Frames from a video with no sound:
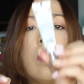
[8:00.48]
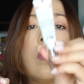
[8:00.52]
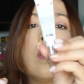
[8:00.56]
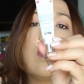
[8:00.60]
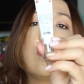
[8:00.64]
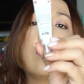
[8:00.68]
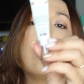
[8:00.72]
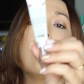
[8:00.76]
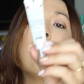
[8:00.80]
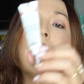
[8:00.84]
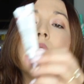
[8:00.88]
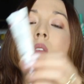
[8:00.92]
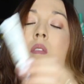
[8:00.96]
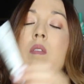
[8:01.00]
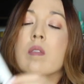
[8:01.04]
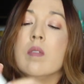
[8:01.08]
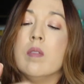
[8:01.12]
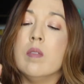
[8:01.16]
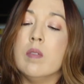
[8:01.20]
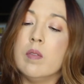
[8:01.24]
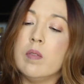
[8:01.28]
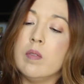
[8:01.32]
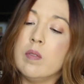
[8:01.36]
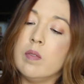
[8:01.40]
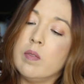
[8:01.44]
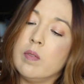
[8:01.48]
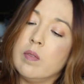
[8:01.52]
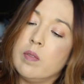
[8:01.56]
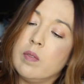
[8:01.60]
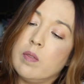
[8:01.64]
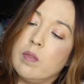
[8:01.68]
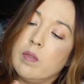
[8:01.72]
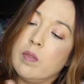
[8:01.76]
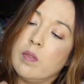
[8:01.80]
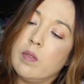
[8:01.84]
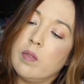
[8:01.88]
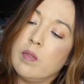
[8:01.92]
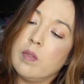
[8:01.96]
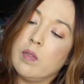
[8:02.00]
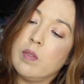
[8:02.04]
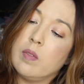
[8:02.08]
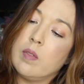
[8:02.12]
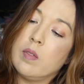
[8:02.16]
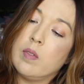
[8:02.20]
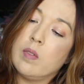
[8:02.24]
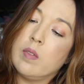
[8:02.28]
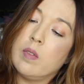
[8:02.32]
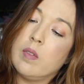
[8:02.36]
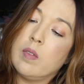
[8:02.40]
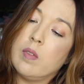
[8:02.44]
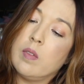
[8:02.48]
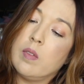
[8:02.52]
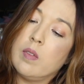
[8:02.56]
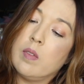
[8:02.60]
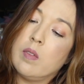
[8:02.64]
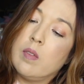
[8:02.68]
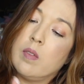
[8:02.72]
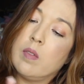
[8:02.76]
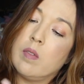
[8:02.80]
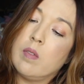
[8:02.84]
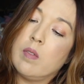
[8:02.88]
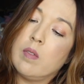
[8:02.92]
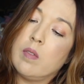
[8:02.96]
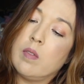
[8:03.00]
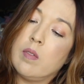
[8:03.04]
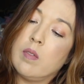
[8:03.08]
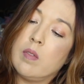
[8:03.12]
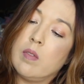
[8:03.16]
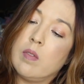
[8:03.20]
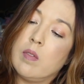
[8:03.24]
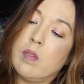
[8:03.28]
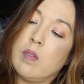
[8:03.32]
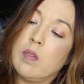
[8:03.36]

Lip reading: Nobody speaks.